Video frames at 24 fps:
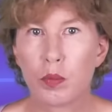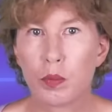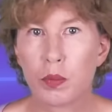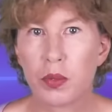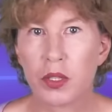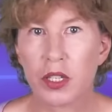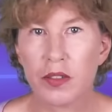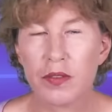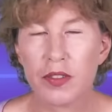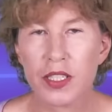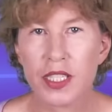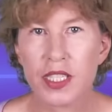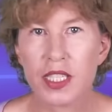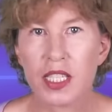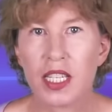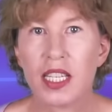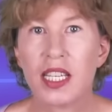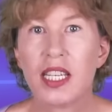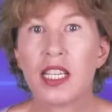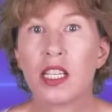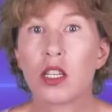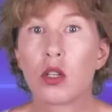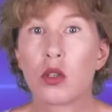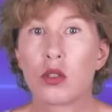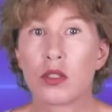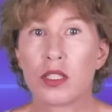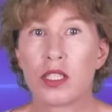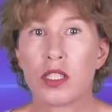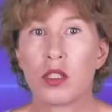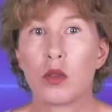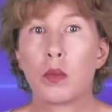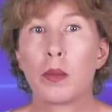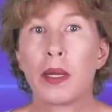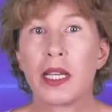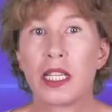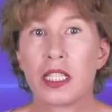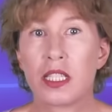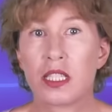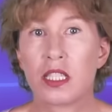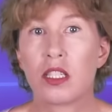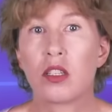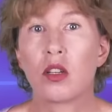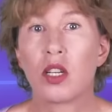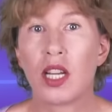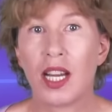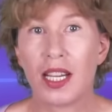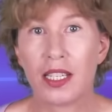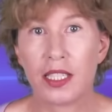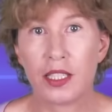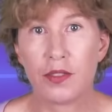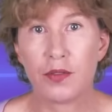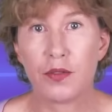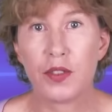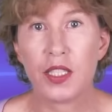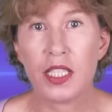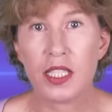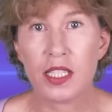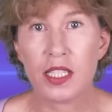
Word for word: your privacy, it also makes your life